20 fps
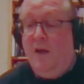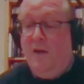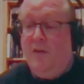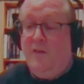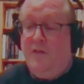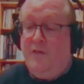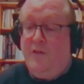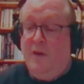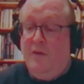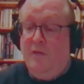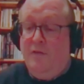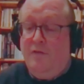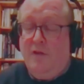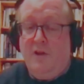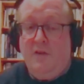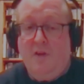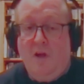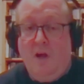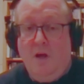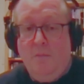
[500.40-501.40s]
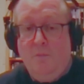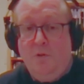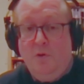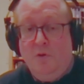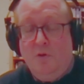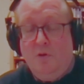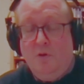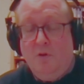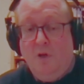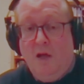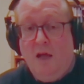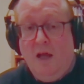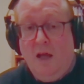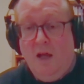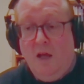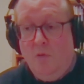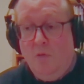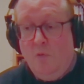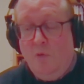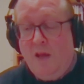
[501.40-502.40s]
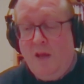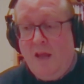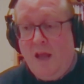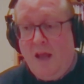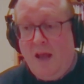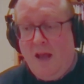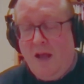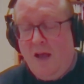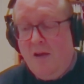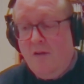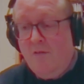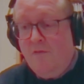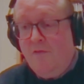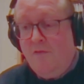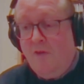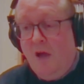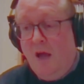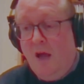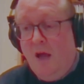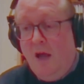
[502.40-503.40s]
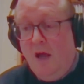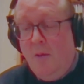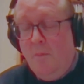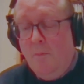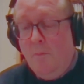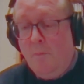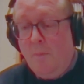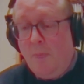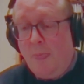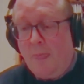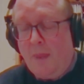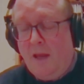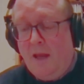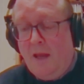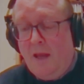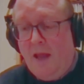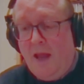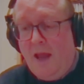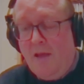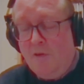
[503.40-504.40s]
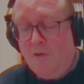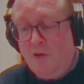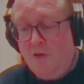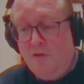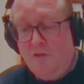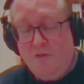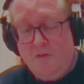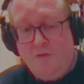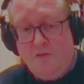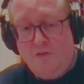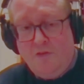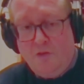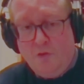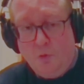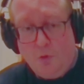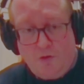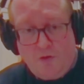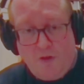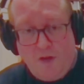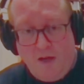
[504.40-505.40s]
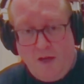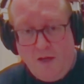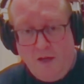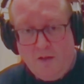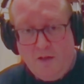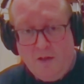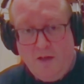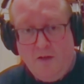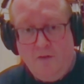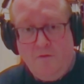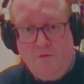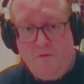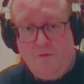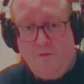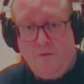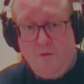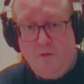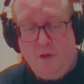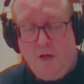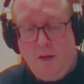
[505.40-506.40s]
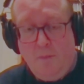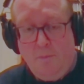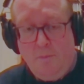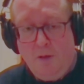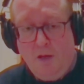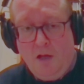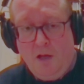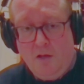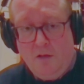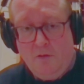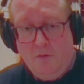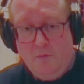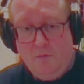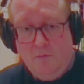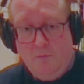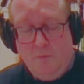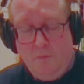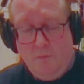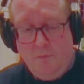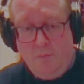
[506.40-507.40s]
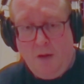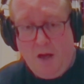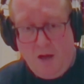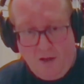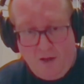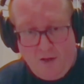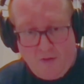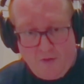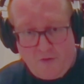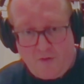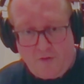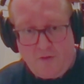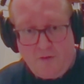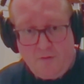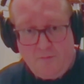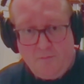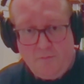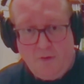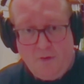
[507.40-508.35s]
So, for example, we have evidence of sorting of plant parts.